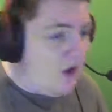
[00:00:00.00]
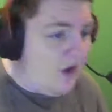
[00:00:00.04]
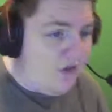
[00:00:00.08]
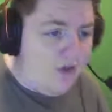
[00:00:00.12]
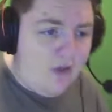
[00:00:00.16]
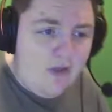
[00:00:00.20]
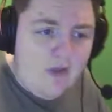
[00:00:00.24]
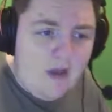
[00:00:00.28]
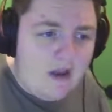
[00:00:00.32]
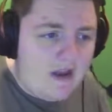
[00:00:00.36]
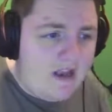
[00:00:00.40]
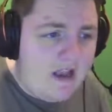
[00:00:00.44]
I
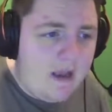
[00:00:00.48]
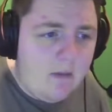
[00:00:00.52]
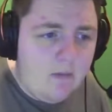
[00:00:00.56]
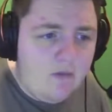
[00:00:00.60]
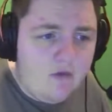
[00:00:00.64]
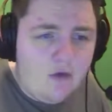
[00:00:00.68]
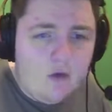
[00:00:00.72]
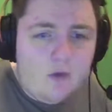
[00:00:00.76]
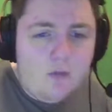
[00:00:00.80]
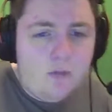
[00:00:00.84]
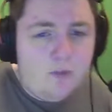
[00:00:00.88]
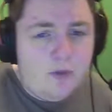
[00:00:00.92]
think that game's
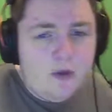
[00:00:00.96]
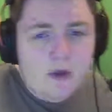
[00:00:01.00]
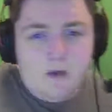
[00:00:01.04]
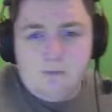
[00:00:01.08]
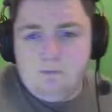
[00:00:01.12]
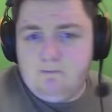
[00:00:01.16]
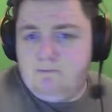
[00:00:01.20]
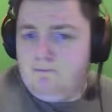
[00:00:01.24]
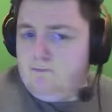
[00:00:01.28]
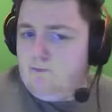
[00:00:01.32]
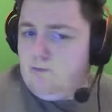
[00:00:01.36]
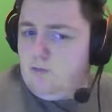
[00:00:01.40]
done, but
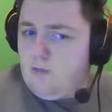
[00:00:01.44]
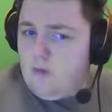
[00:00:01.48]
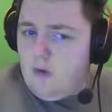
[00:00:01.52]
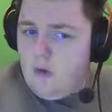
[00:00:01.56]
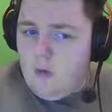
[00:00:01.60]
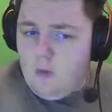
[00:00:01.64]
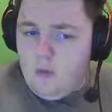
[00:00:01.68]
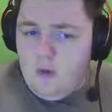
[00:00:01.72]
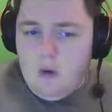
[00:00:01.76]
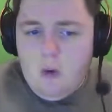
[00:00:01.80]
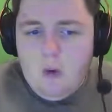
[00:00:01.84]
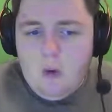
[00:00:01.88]

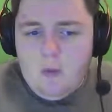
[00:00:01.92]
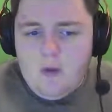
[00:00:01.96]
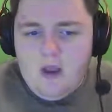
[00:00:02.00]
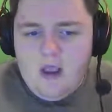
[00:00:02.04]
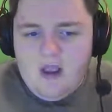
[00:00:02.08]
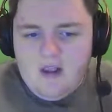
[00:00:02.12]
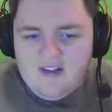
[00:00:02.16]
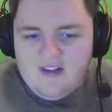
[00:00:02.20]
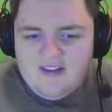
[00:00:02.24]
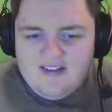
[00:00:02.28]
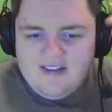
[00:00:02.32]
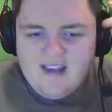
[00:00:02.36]
we will
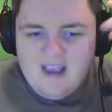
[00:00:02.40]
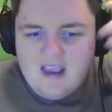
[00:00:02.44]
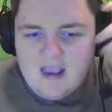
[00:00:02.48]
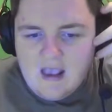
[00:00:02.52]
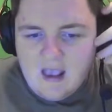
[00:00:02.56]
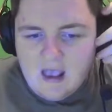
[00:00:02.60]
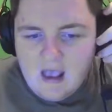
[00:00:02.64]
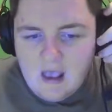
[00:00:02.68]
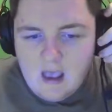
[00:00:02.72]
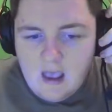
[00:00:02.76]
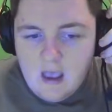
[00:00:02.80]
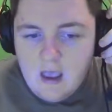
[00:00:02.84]
wait and
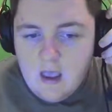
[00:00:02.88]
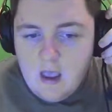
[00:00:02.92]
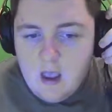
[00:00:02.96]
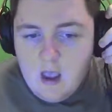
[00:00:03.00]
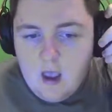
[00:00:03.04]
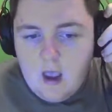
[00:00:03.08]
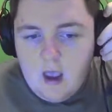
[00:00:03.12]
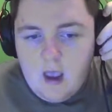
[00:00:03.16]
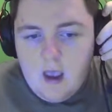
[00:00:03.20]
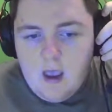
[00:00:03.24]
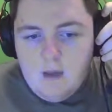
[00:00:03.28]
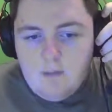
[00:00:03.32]
see.
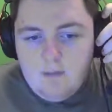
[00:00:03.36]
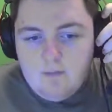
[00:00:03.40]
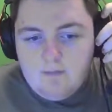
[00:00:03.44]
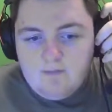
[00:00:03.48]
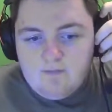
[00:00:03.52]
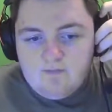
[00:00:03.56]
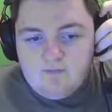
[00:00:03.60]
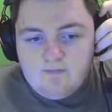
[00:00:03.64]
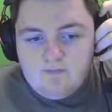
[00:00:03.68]
And